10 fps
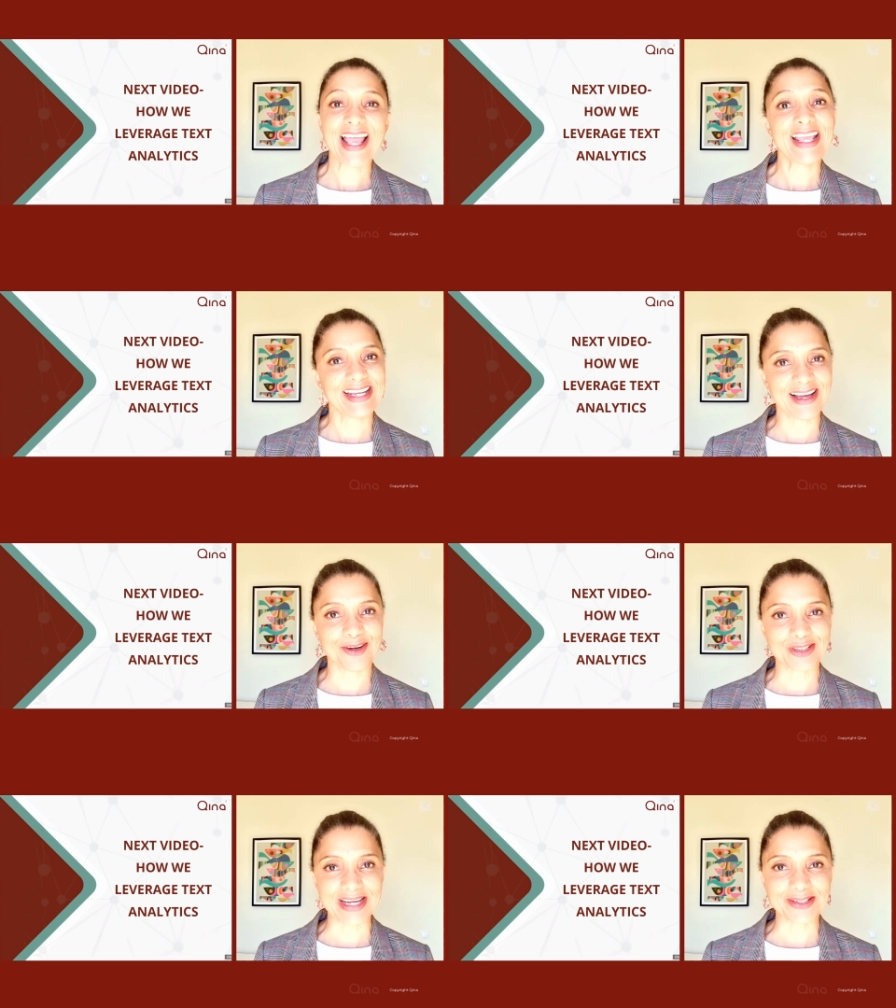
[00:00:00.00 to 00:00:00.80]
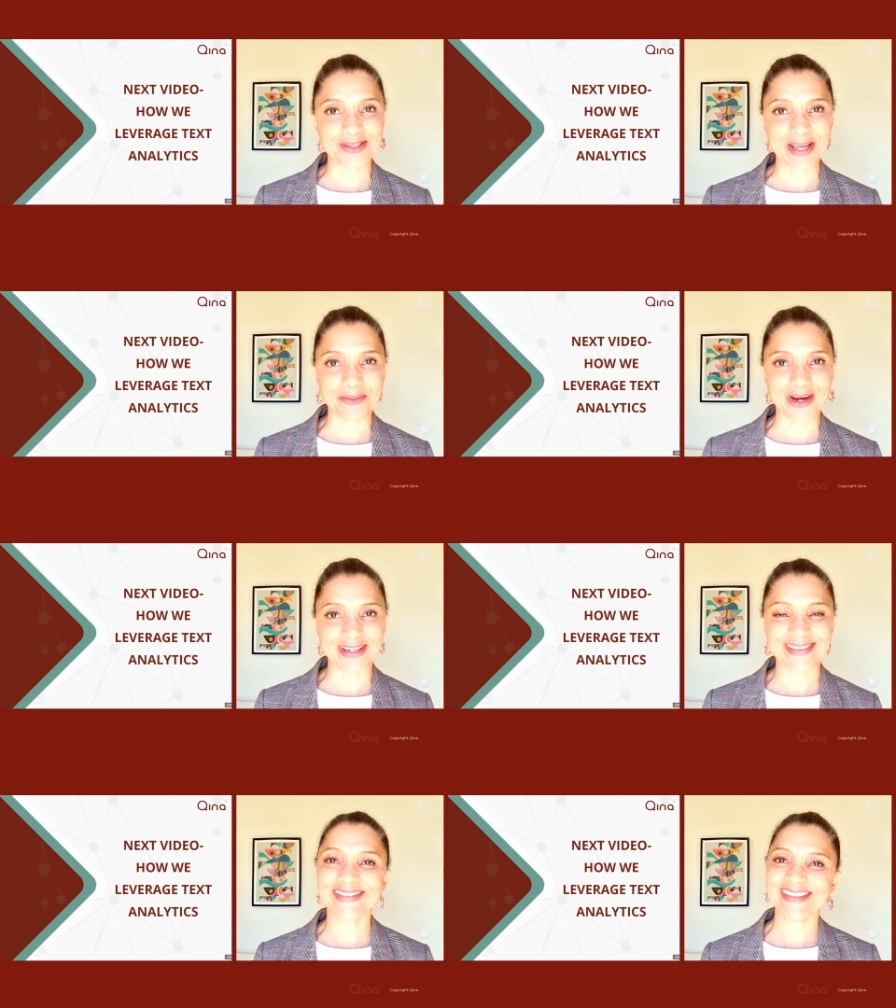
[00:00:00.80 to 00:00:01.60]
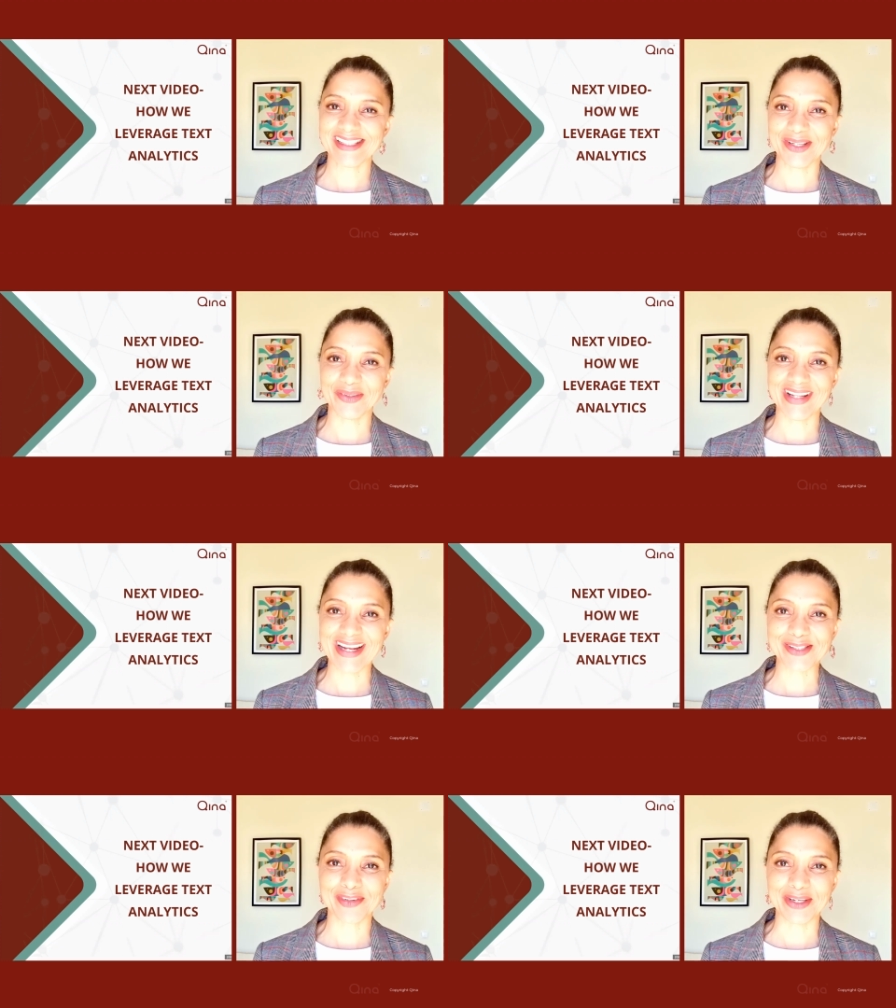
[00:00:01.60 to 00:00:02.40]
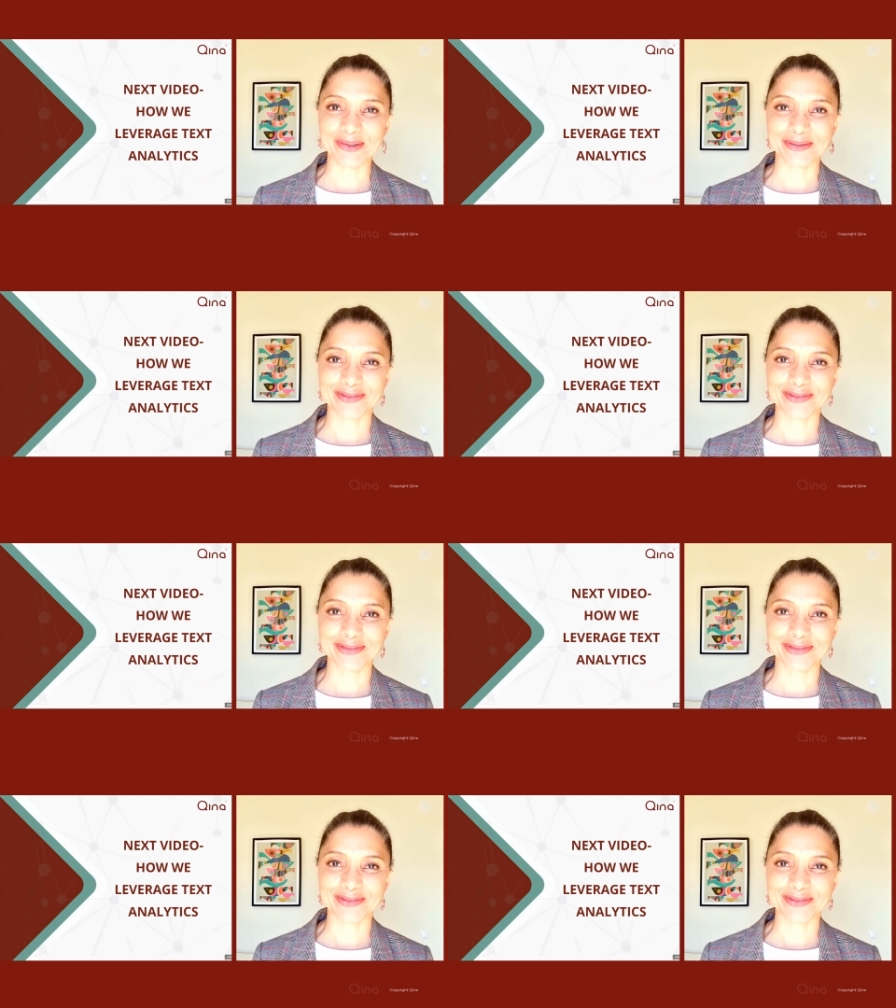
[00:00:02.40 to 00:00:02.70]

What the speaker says: in our day-to-day work. See you in the next video.